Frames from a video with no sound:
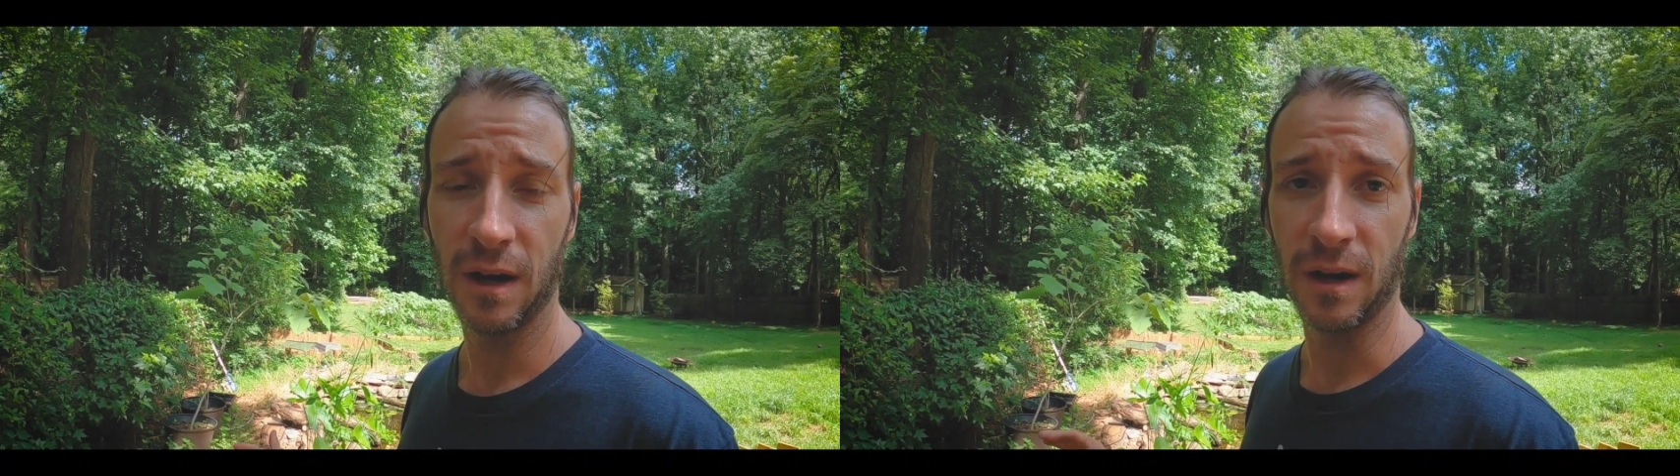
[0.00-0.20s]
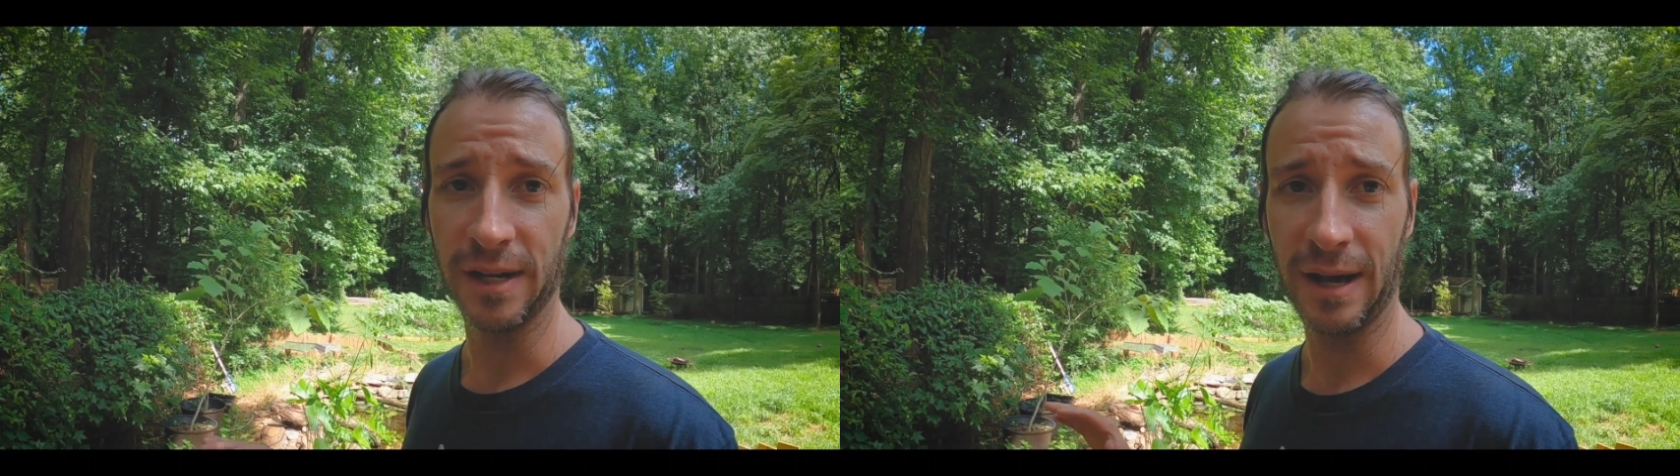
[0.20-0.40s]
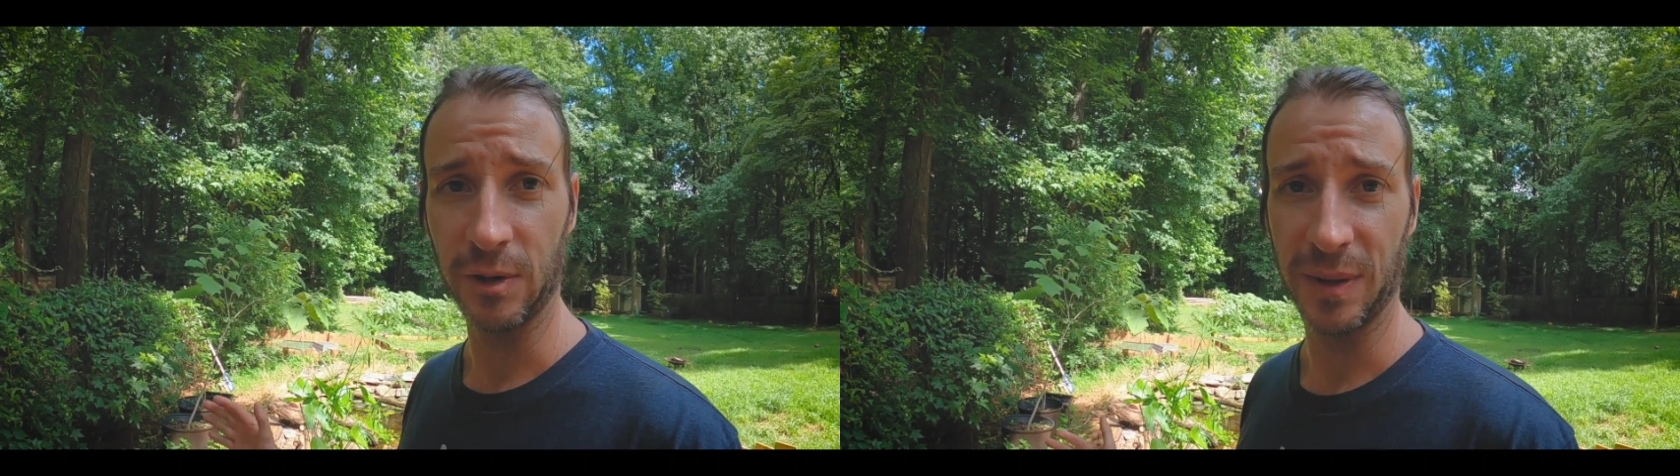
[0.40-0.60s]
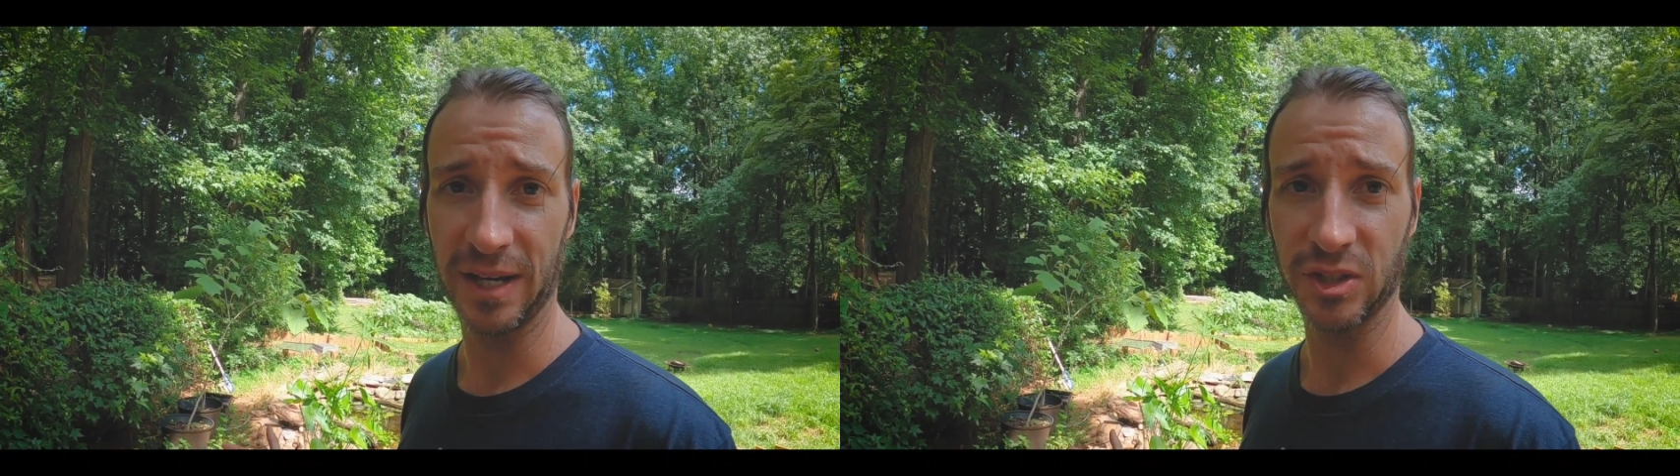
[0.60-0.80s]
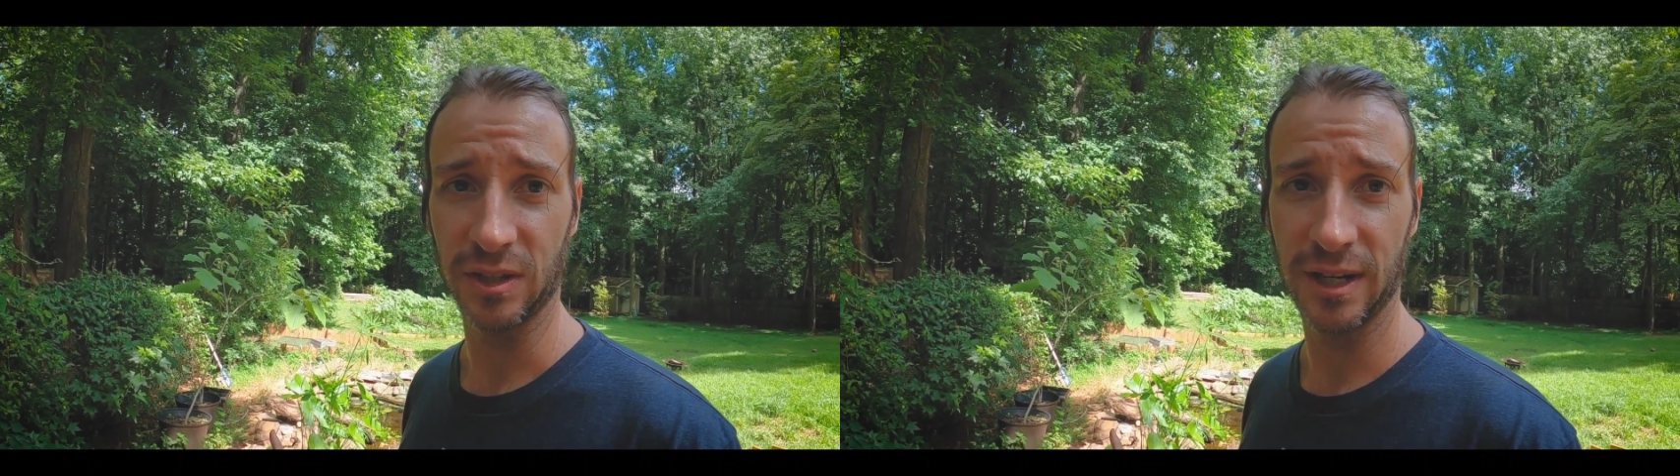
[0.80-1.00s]
on how to
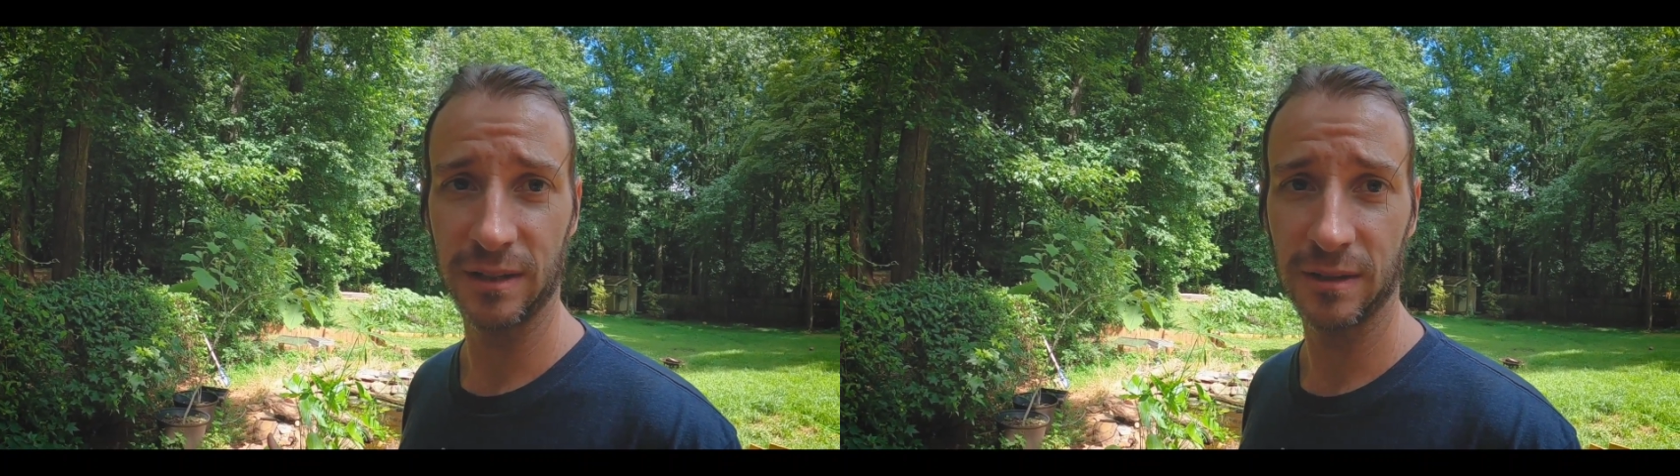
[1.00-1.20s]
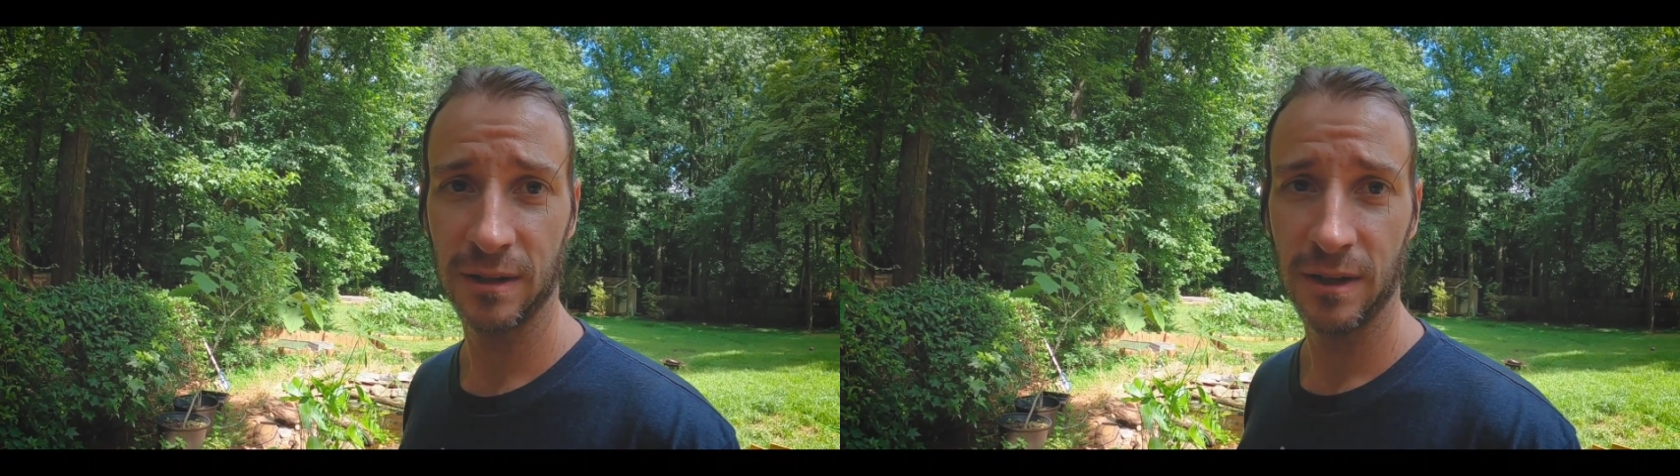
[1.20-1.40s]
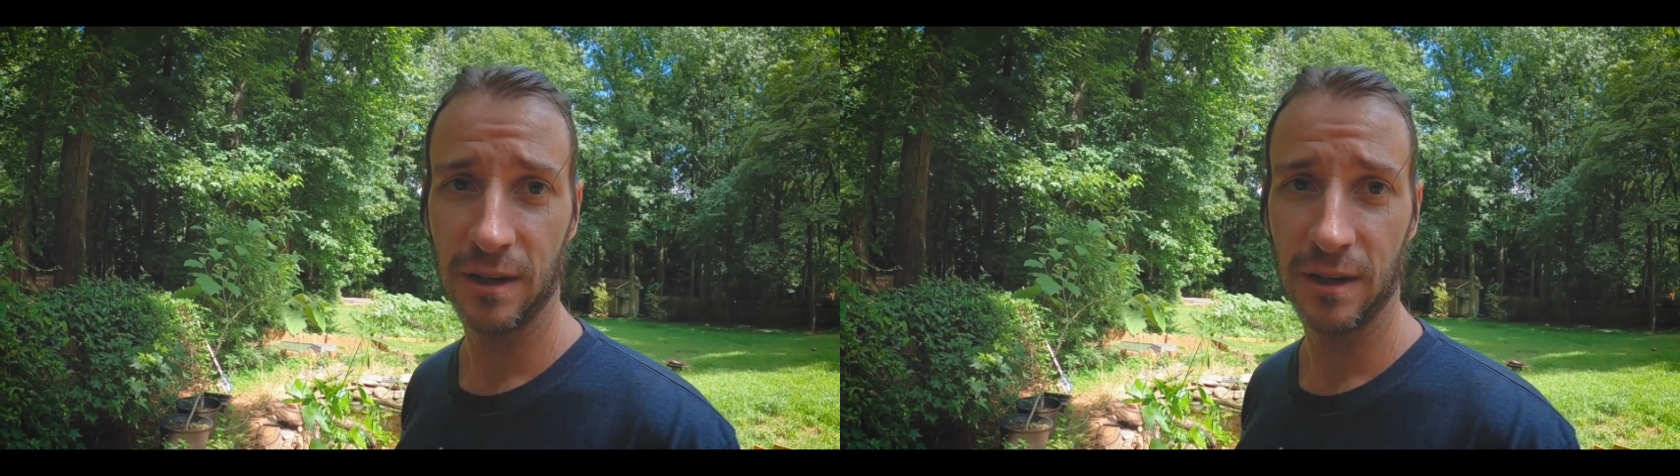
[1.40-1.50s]
patch a liner,